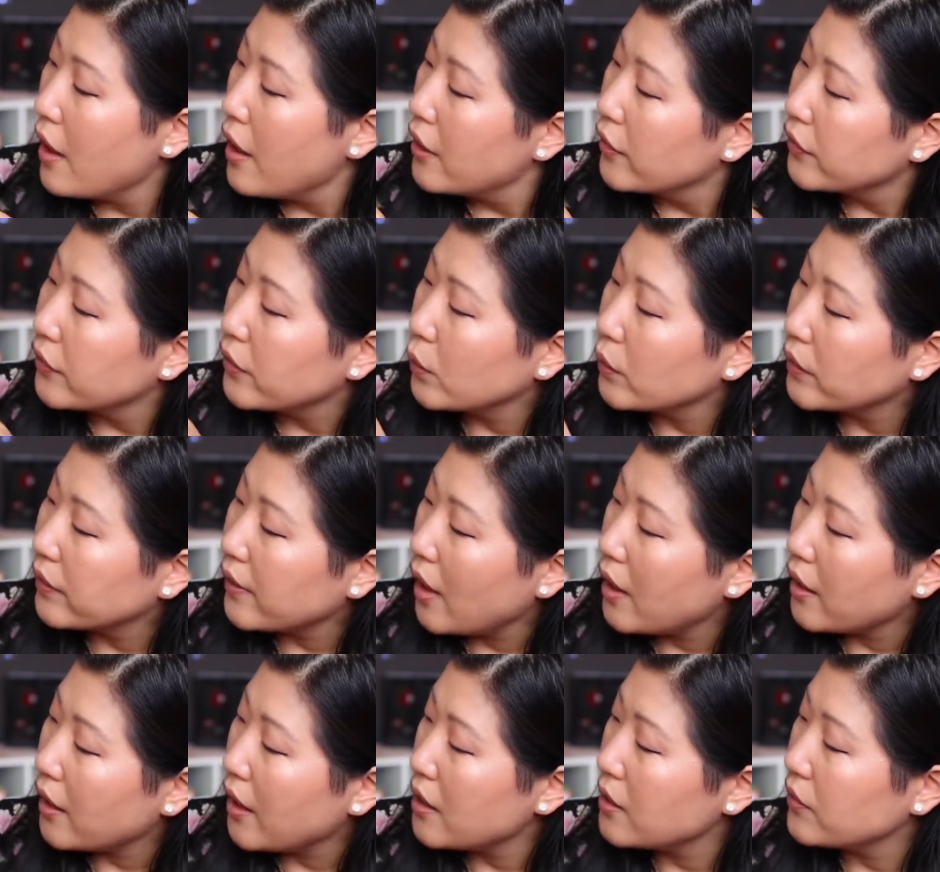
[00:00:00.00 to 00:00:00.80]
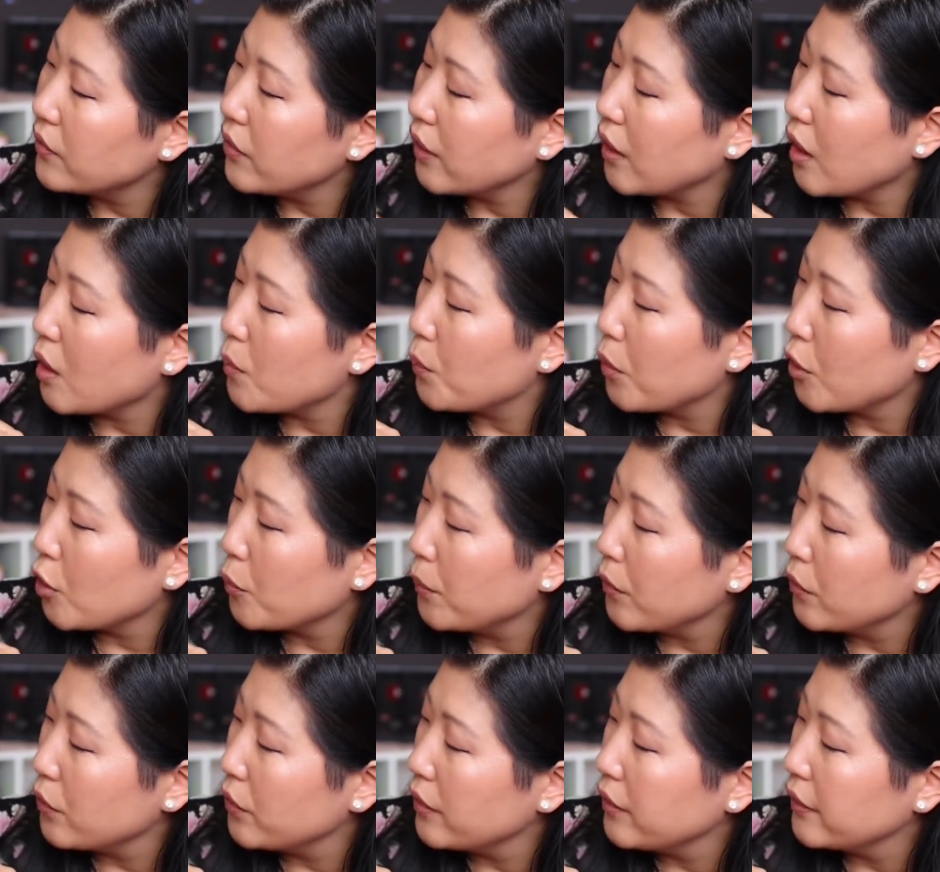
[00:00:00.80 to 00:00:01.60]
So it's got kind of like a
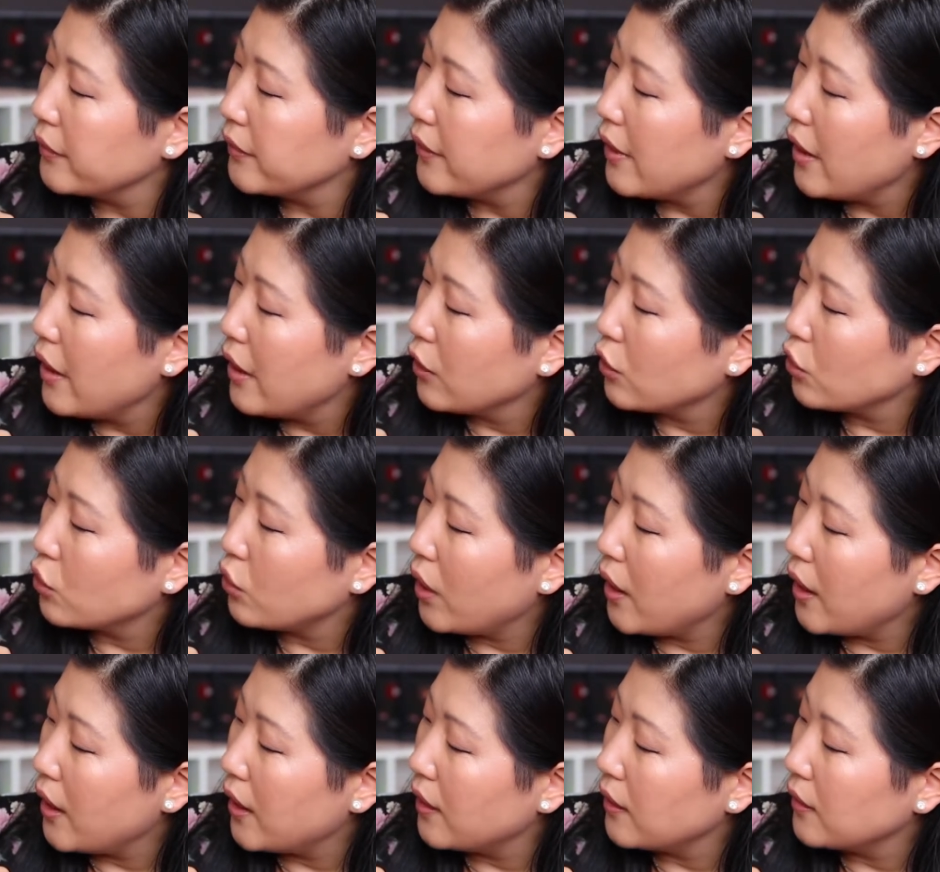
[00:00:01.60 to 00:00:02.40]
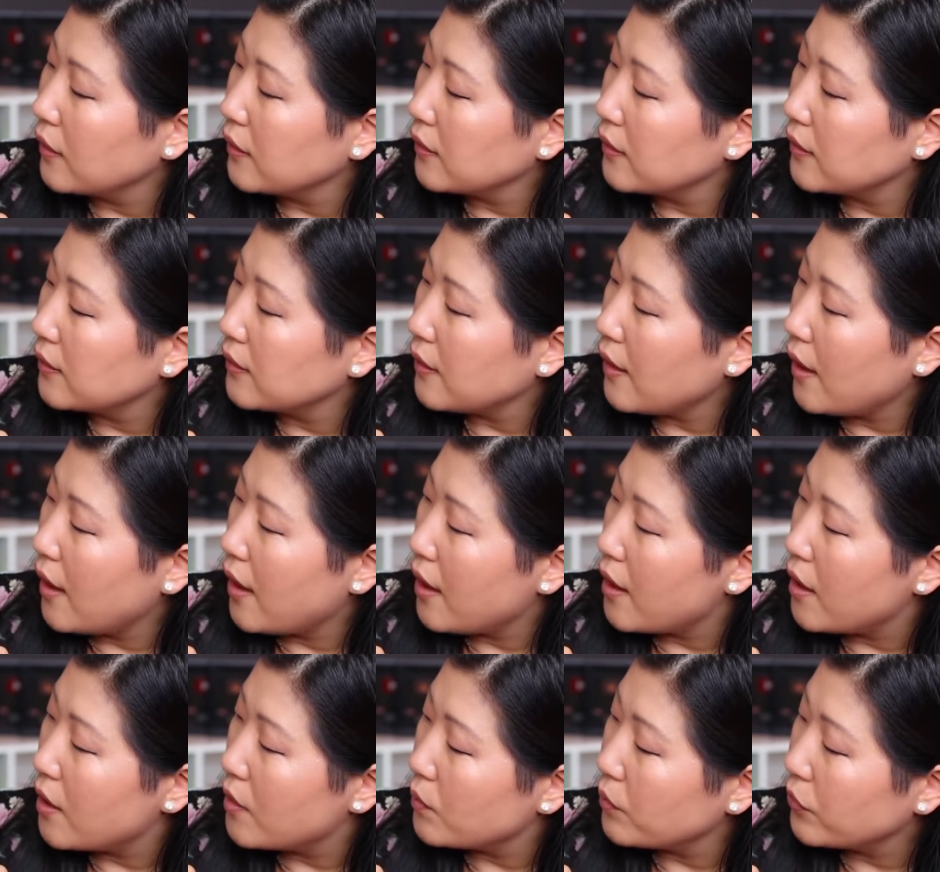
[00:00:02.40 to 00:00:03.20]
purples, grays.
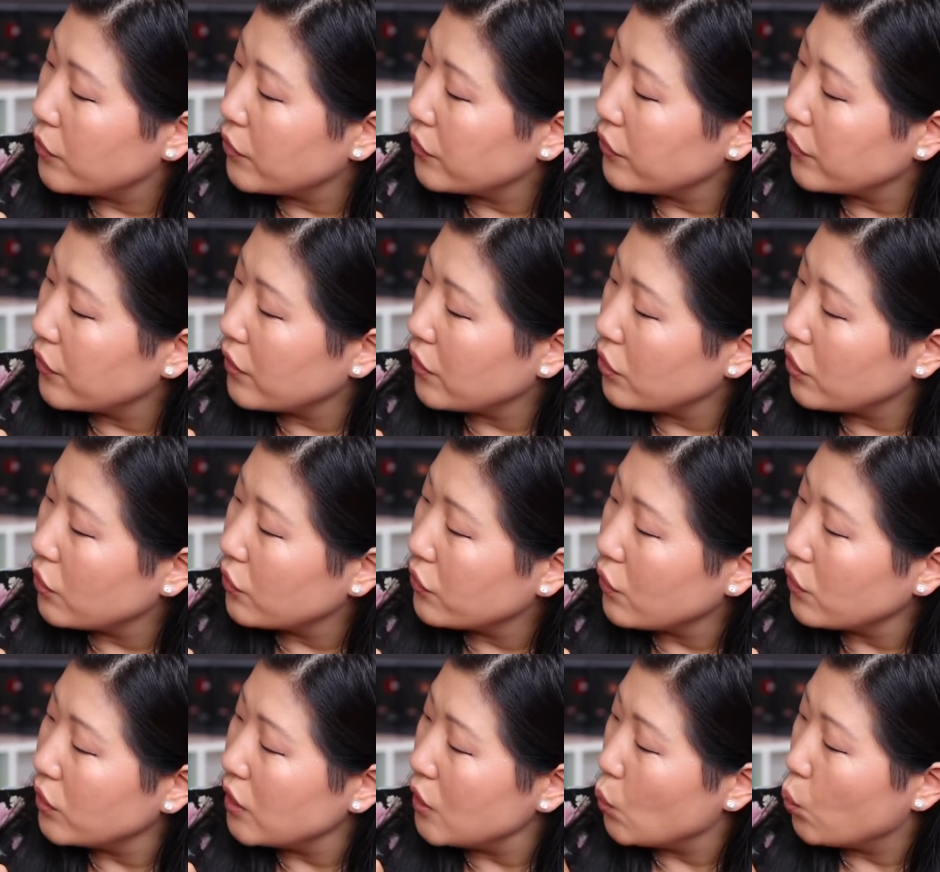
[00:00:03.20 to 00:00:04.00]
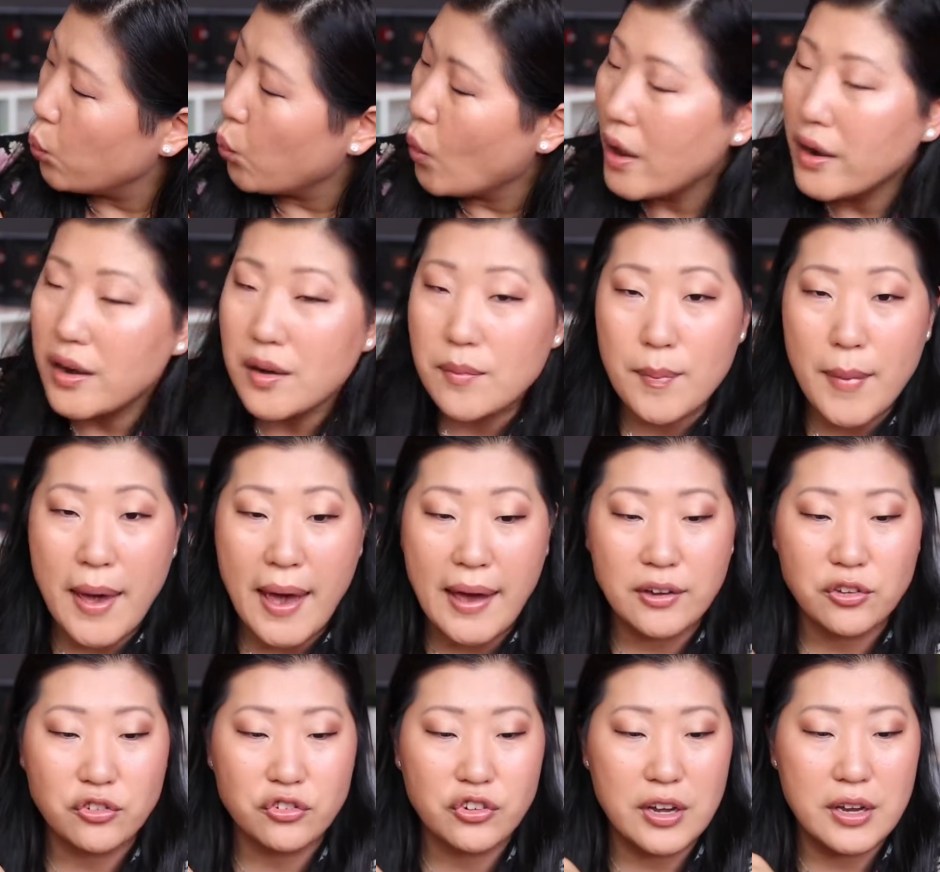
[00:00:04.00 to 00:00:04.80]
There's only one
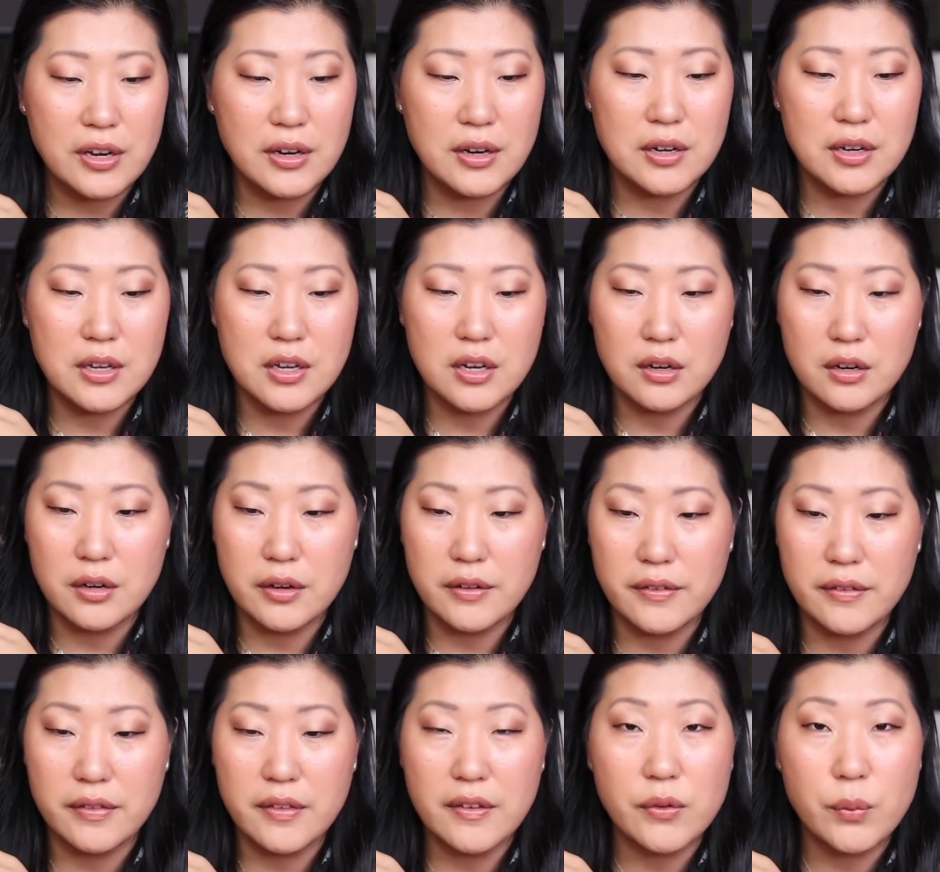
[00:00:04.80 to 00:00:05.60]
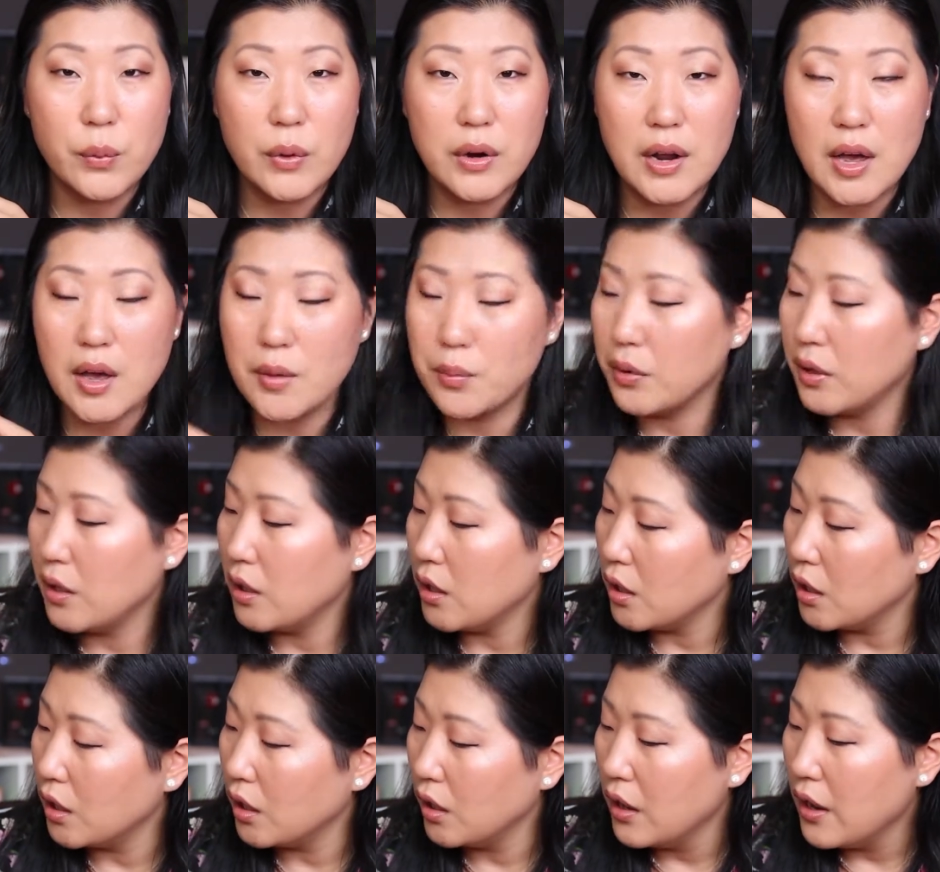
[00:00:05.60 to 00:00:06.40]
matte shade in here, and it's this one up
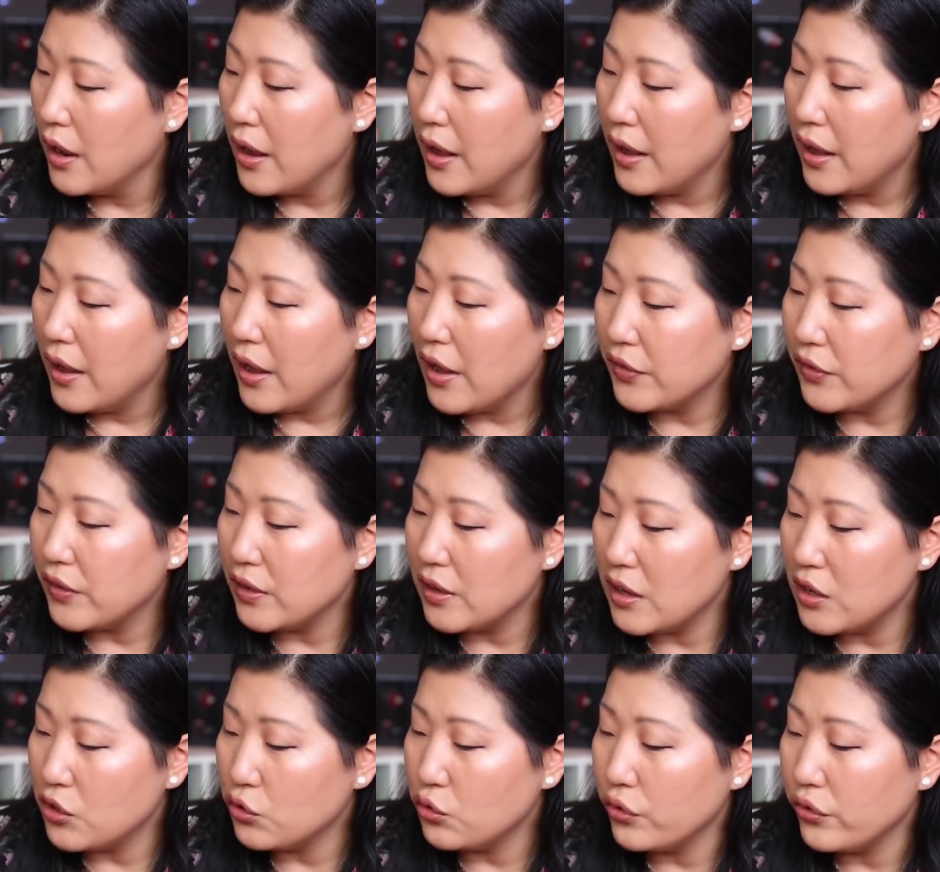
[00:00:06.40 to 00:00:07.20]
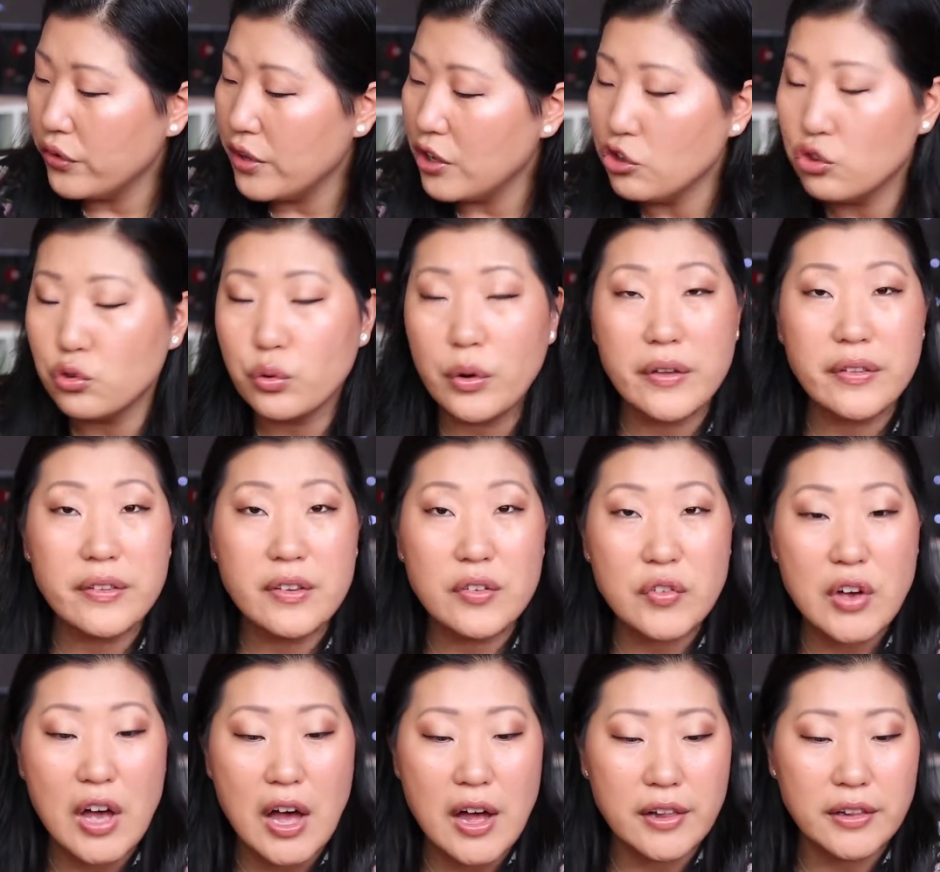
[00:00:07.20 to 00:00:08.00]
here. It's an interesting choice
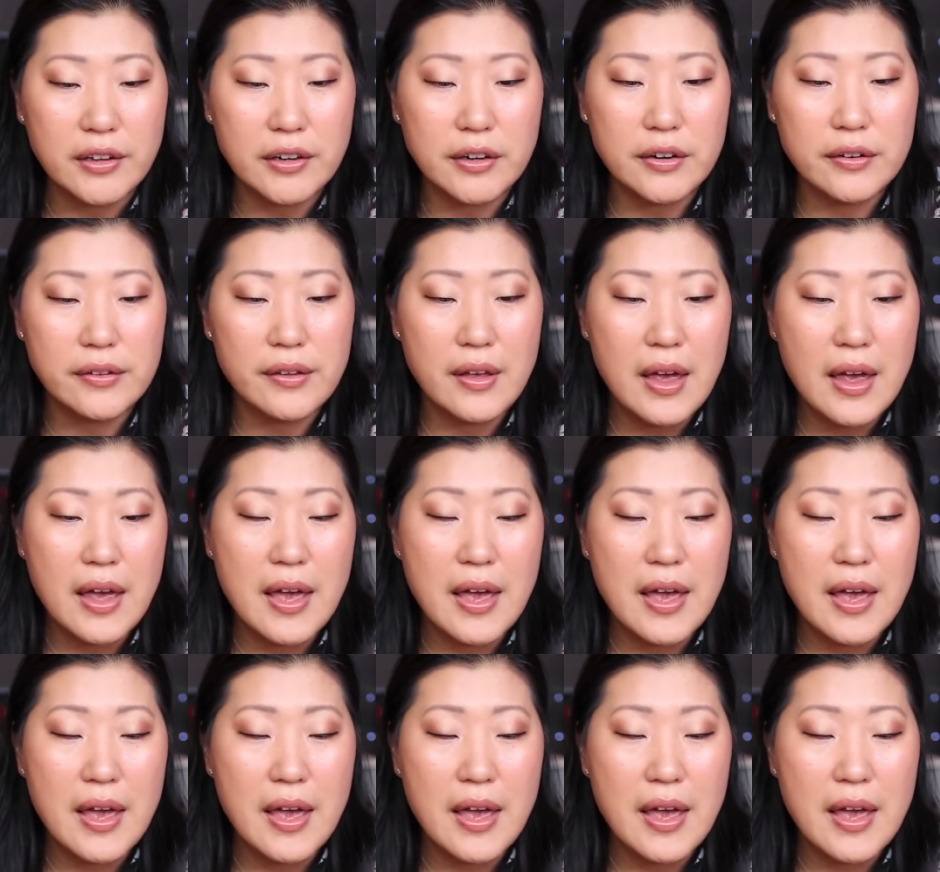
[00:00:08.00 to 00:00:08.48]
of colors.